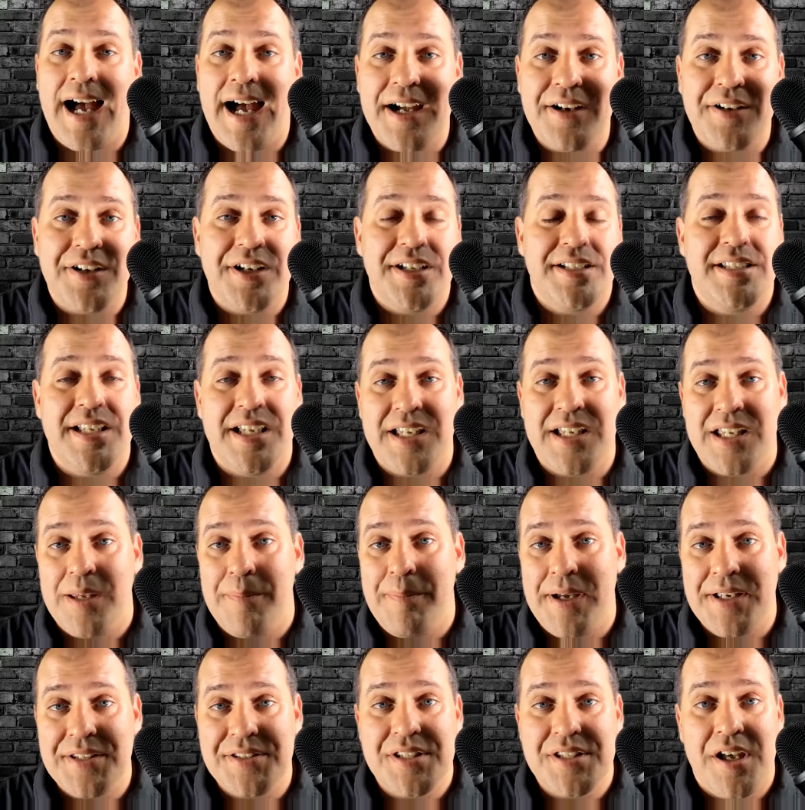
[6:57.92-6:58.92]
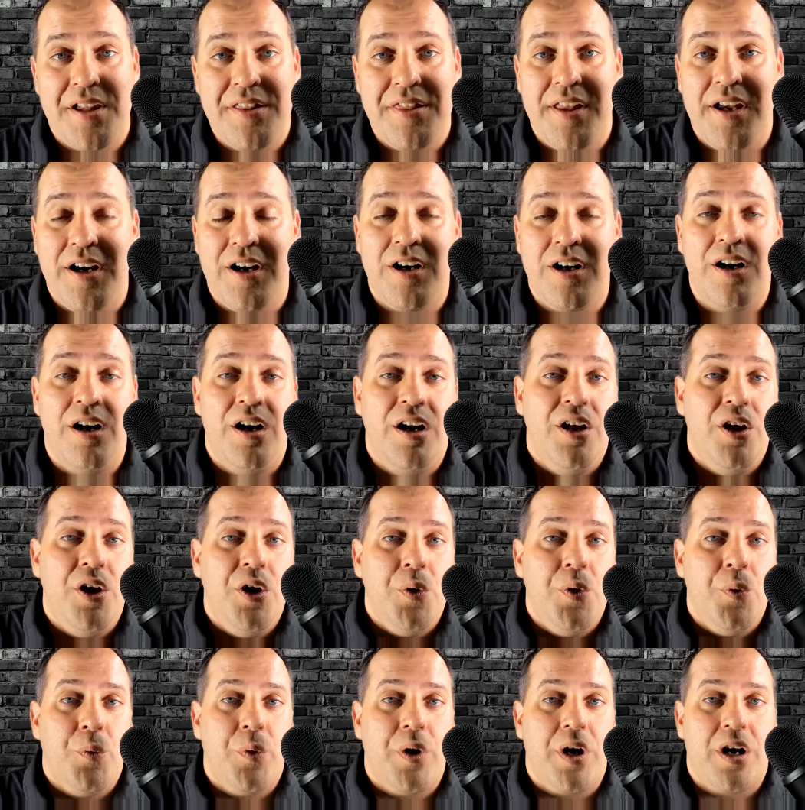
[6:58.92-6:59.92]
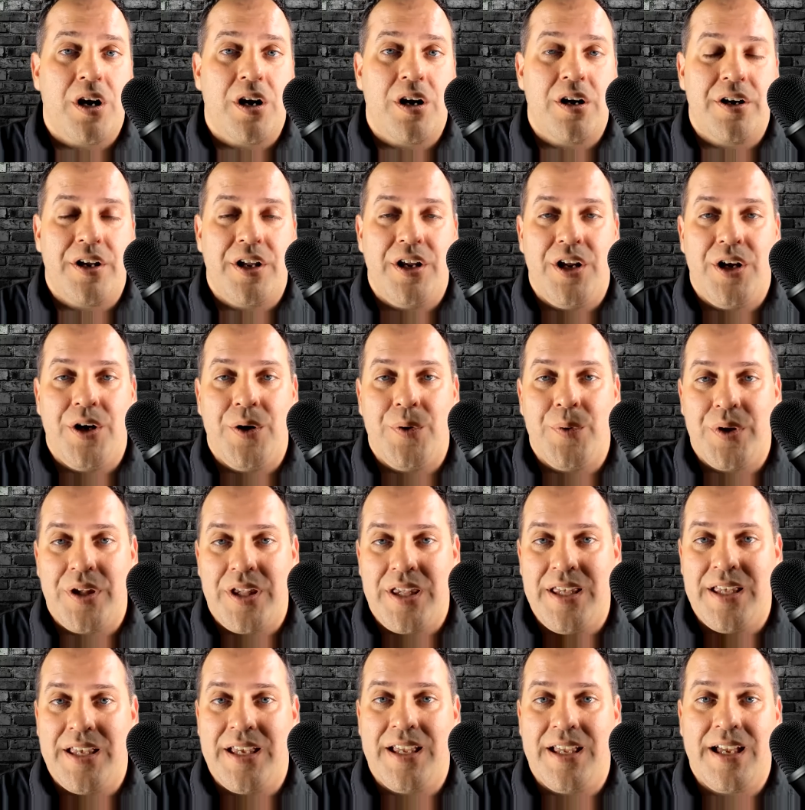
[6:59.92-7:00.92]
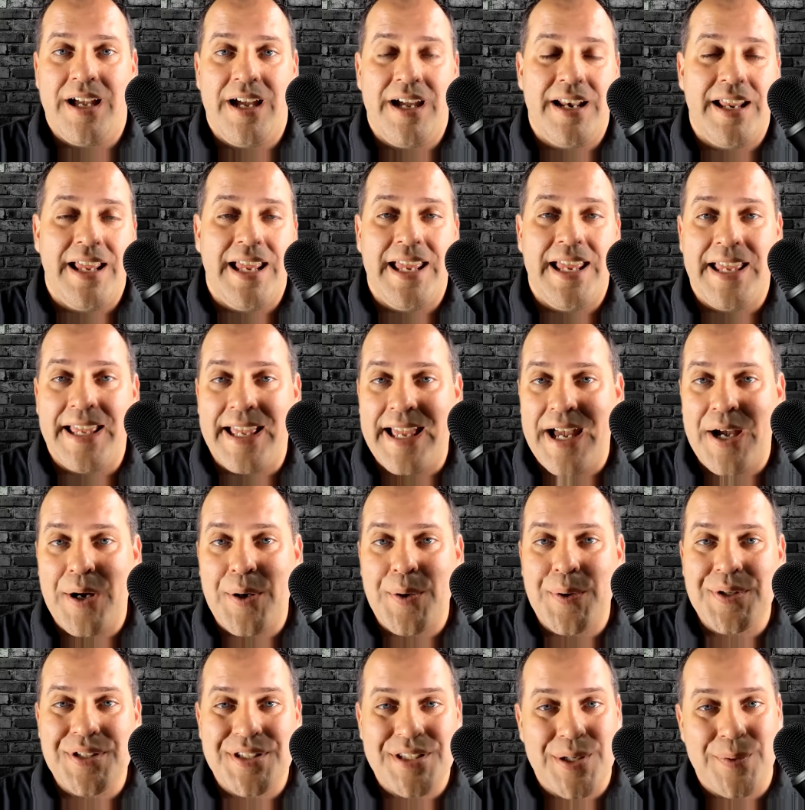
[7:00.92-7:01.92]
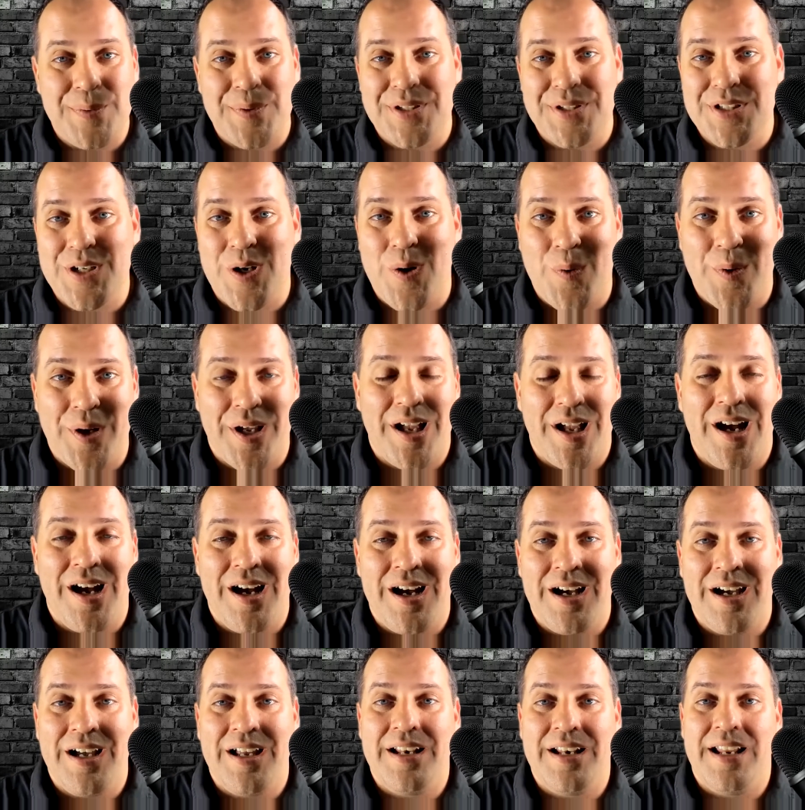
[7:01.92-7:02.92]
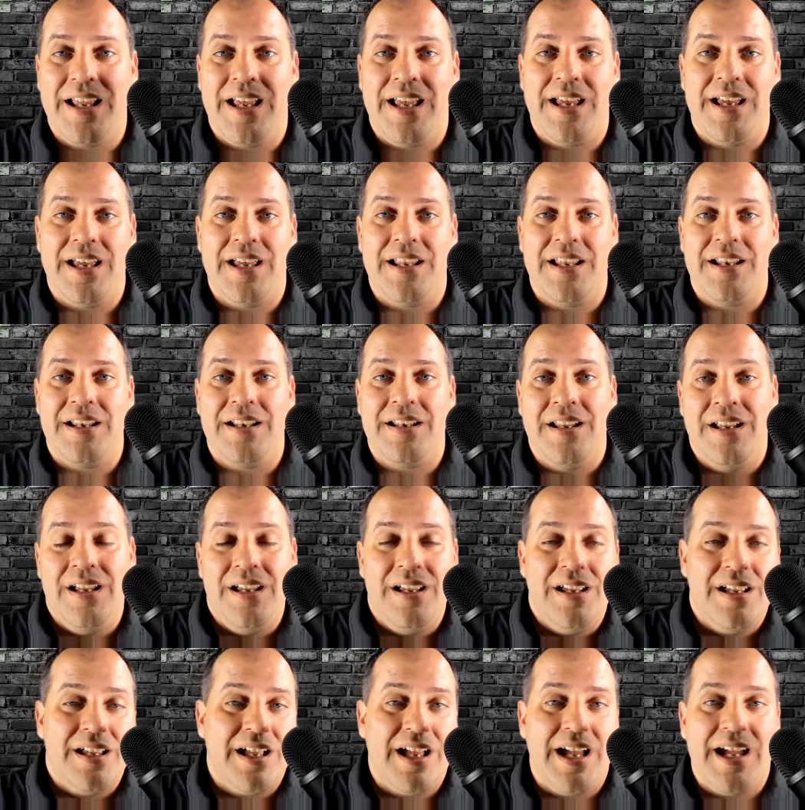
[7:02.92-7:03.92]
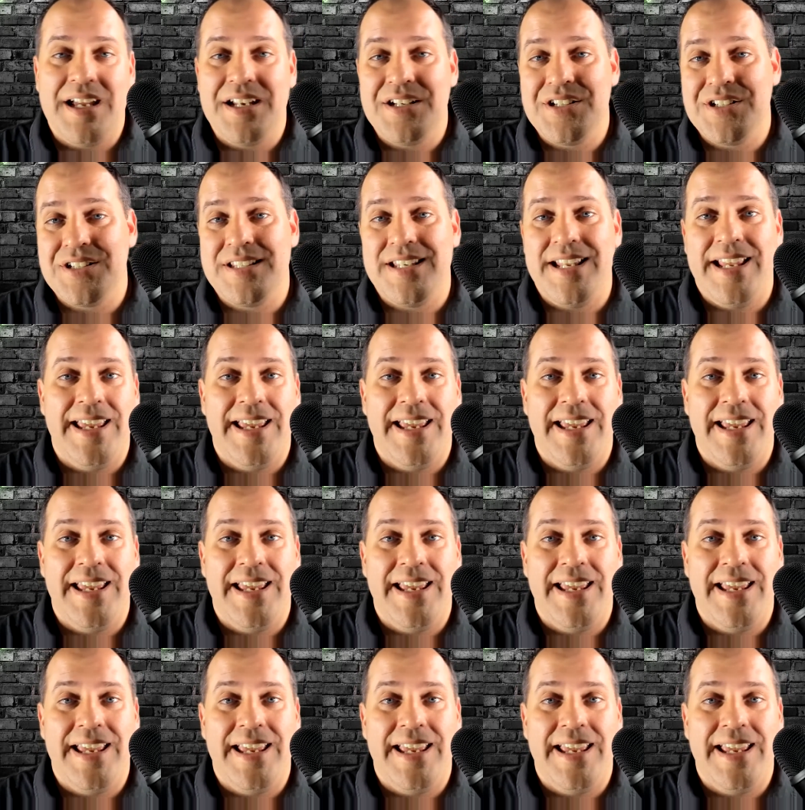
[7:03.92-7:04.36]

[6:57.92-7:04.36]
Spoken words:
I like taking my son there where, he can kind of hang out, see what's going on, and kind of just